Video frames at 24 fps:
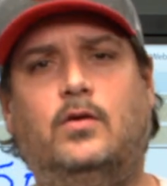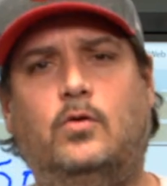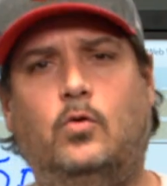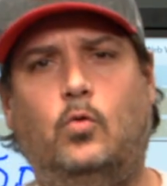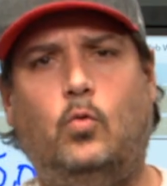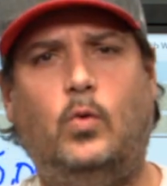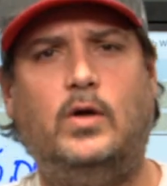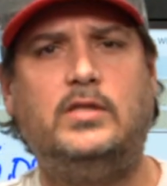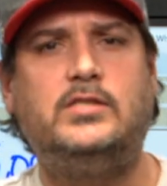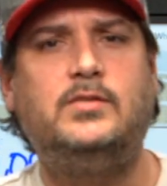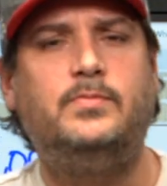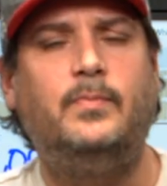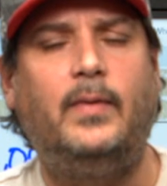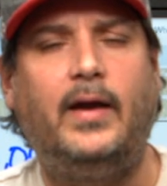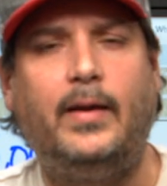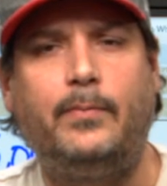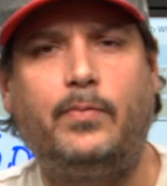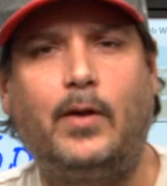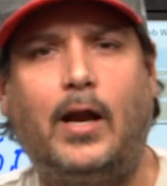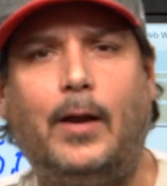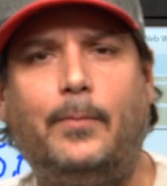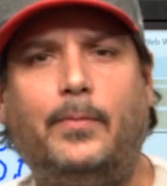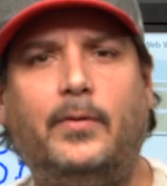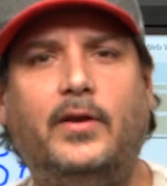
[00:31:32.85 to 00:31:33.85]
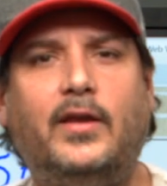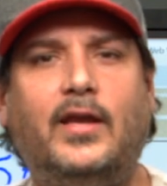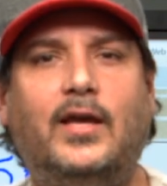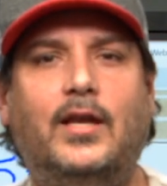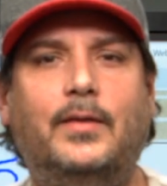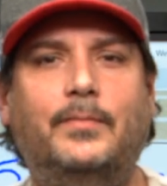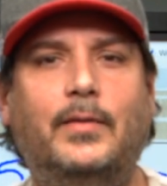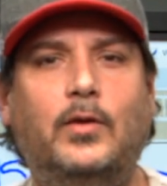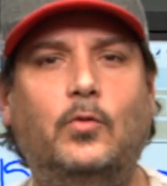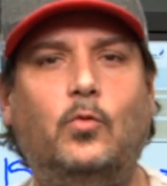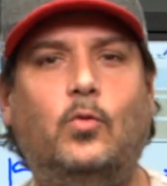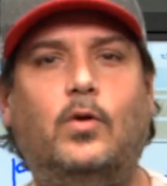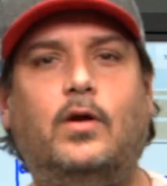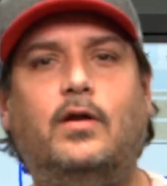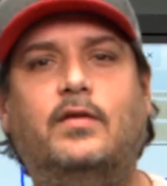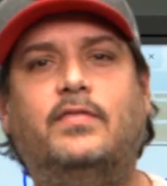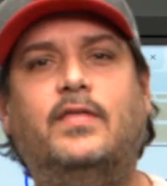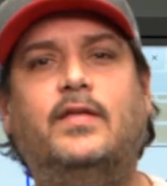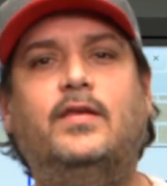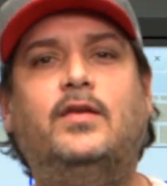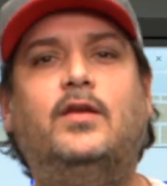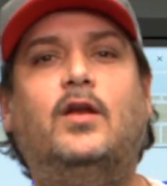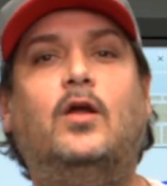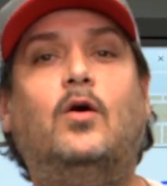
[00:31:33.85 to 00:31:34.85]
what's my property going to be worth?
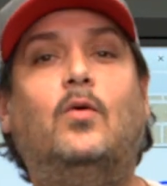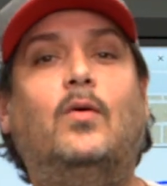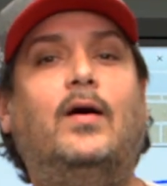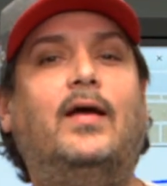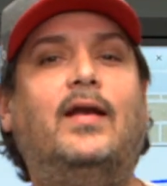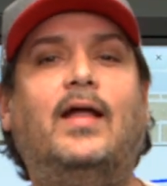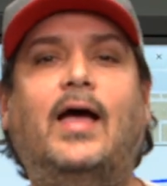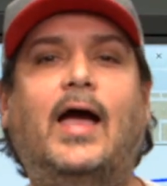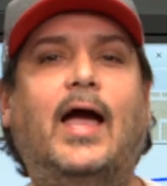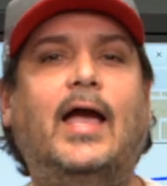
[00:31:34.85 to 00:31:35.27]
And you know what?